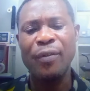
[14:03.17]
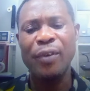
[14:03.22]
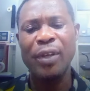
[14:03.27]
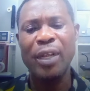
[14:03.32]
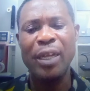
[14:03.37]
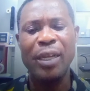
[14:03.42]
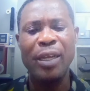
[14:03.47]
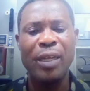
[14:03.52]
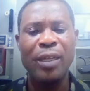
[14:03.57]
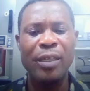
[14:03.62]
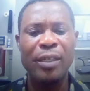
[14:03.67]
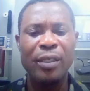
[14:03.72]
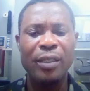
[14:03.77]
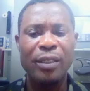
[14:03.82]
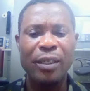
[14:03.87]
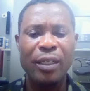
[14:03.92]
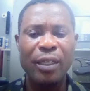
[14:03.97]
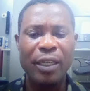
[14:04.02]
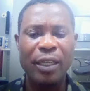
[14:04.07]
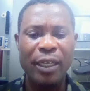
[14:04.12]
leveled against
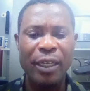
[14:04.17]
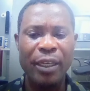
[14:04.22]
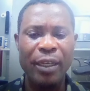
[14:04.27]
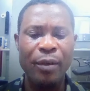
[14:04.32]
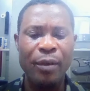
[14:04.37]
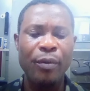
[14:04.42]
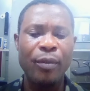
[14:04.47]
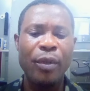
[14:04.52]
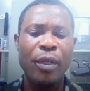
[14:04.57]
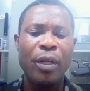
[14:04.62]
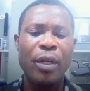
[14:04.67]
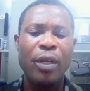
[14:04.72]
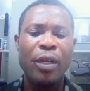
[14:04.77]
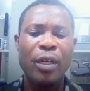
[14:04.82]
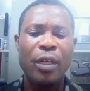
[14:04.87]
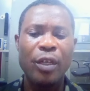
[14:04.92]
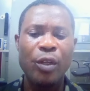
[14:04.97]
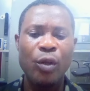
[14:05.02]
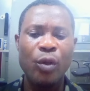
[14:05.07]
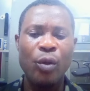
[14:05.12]
him,
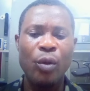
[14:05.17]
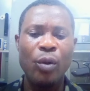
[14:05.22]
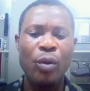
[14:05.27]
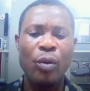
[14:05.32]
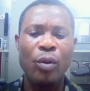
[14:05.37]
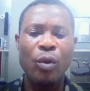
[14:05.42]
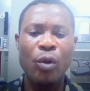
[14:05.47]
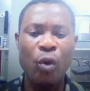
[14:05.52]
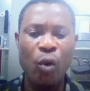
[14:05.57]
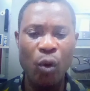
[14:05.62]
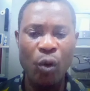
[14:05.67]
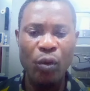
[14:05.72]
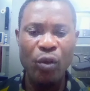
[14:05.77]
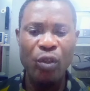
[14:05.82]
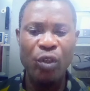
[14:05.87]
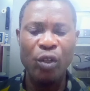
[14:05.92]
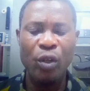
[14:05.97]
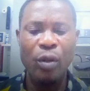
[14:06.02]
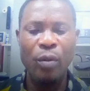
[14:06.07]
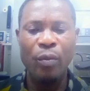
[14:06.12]
you know, hold
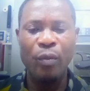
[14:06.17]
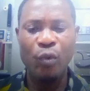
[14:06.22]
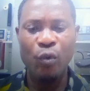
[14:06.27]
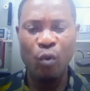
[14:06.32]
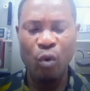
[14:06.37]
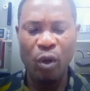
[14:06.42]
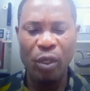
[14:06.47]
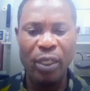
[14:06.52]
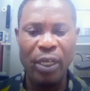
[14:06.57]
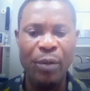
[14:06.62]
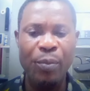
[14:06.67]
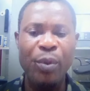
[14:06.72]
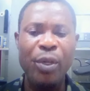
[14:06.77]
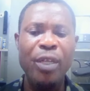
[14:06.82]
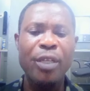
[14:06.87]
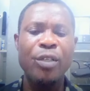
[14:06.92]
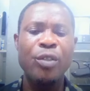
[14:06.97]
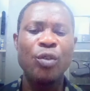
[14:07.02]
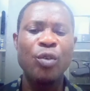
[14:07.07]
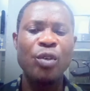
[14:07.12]
some water?
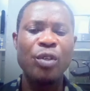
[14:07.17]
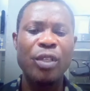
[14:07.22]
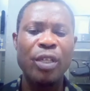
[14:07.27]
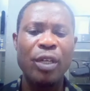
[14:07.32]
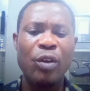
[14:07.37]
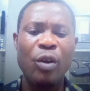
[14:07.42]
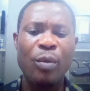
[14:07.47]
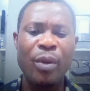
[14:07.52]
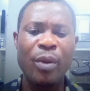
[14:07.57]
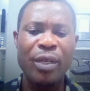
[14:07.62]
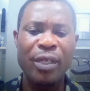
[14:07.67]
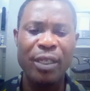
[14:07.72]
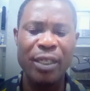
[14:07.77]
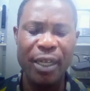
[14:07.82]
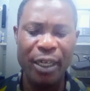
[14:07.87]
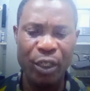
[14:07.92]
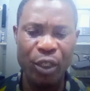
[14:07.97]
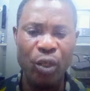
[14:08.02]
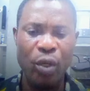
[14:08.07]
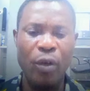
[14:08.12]
Please use the comment
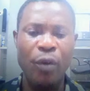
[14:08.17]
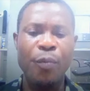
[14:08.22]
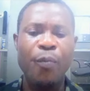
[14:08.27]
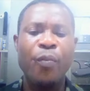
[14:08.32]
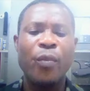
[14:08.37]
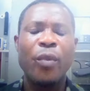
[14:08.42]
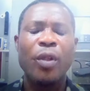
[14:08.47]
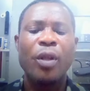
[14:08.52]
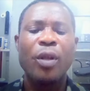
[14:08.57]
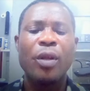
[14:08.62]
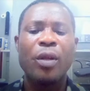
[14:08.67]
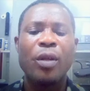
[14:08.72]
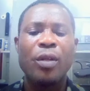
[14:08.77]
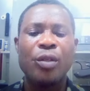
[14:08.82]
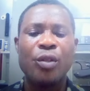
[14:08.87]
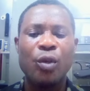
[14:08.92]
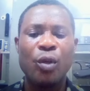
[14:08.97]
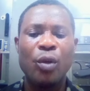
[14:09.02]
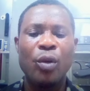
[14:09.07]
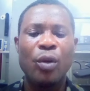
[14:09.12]
section
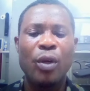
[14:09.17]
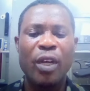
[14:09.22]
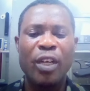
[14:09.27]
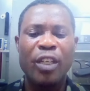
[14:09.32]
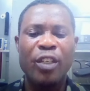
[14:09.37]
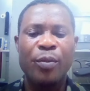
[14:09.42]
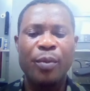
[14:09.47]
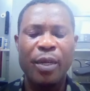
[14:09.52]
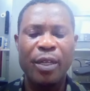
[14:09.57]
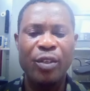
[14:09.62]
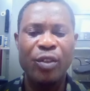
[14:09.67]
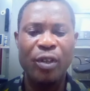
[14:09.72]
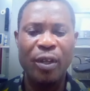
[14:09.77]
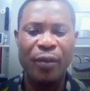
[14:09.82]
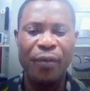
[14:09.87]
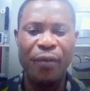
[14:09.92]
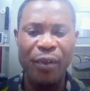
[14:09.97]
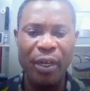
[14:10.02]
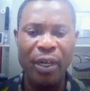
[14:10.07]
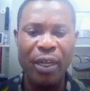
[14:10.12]
to express
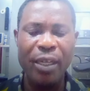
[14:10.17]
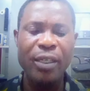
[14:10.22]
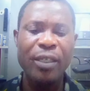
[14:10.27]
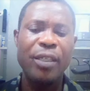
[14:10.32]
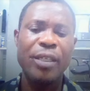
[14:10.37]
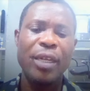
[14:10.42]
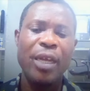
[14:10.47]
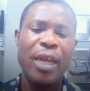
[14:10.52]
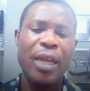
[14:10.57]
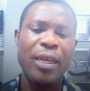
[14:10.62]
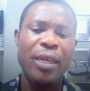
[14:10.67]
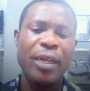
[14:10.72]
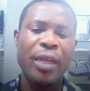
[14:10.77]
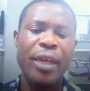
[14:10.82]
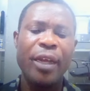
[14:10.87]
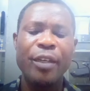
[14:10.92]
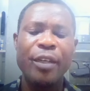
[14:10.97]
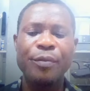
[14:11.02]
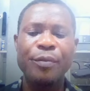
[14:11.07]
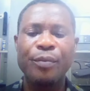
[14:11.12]
your feelings. And
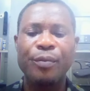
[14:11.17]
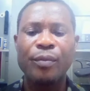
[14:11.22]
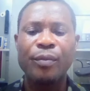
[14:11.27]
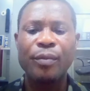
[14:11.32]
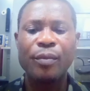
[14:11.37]
then